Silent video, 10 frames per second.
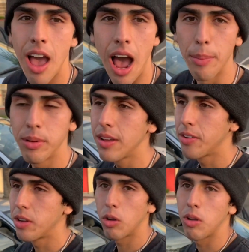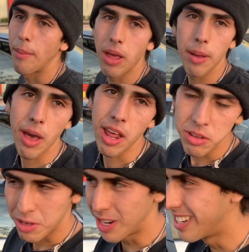I believe in you. Don't, I'm not mad at you.